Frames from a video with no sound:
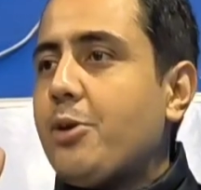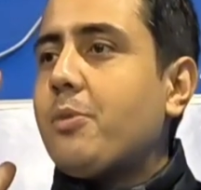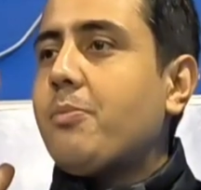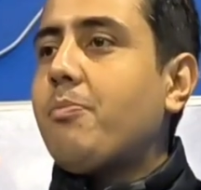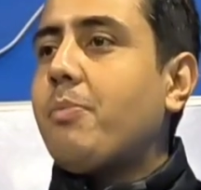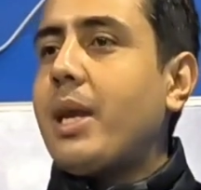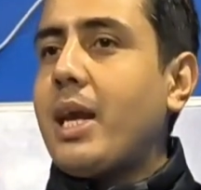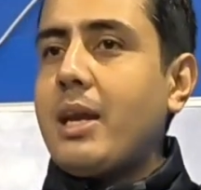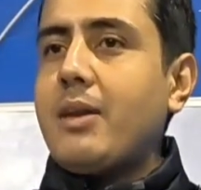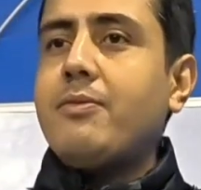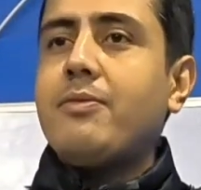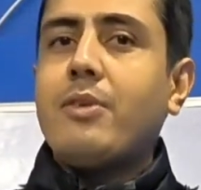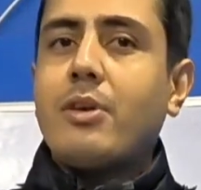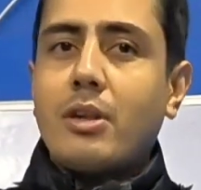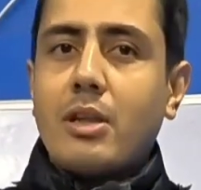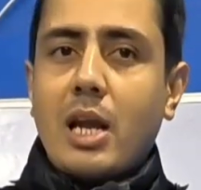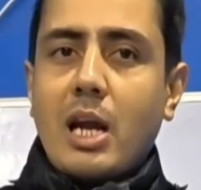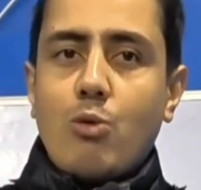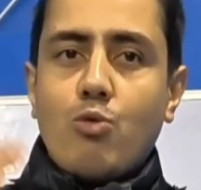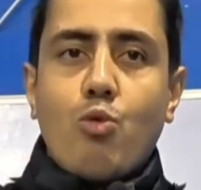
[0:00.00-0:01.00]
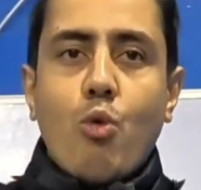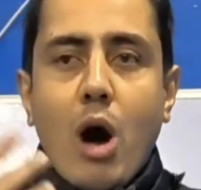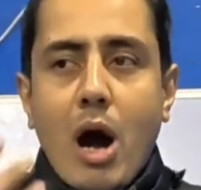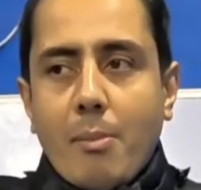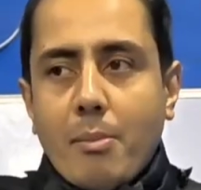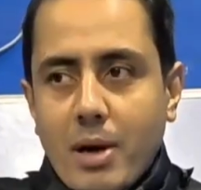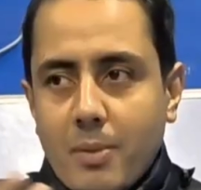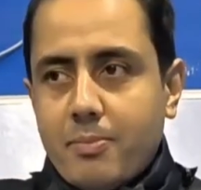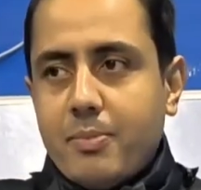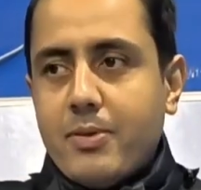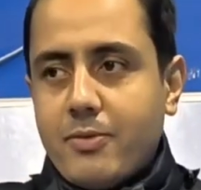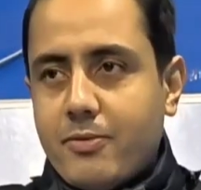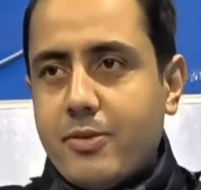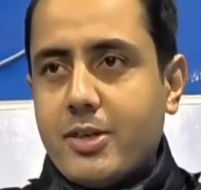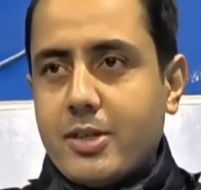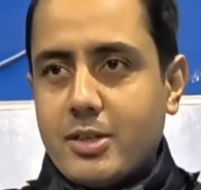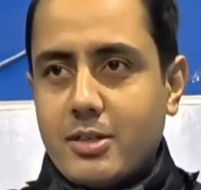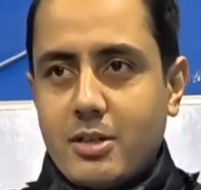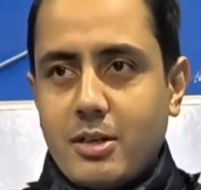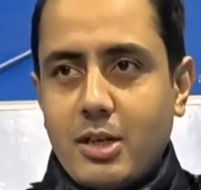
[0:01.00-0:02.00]
your brain for that. Warm up
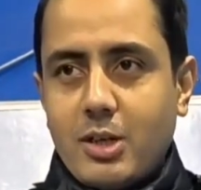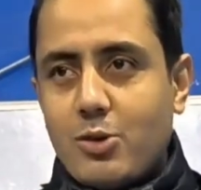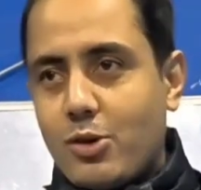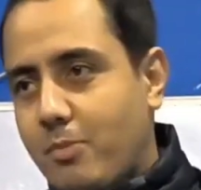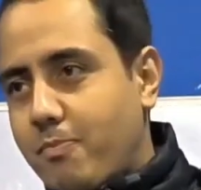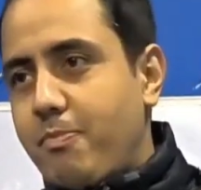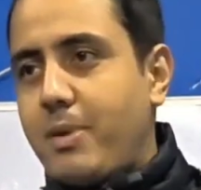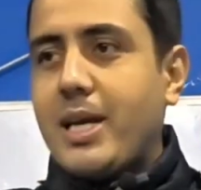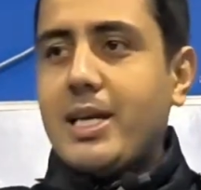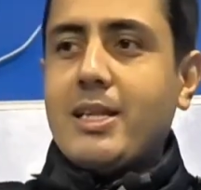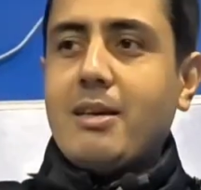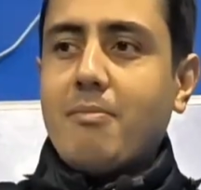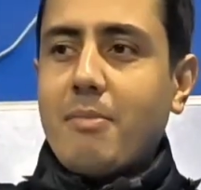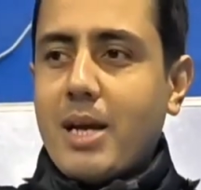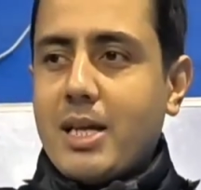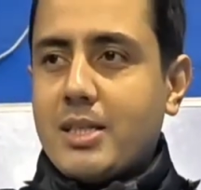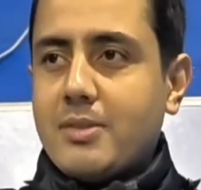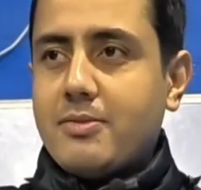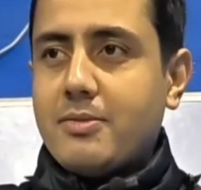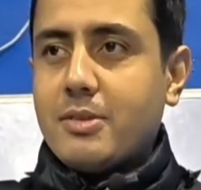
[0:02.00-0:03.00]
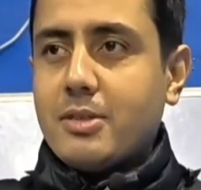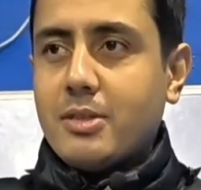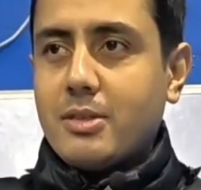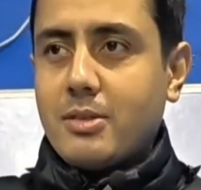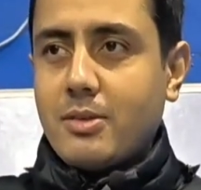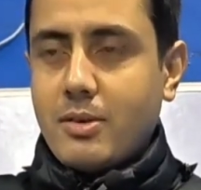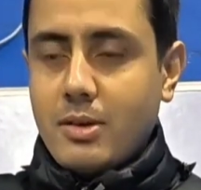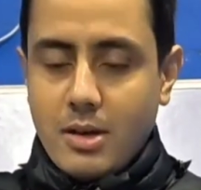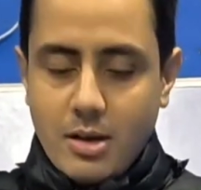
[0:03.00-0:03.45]
first. Don't play the maths first.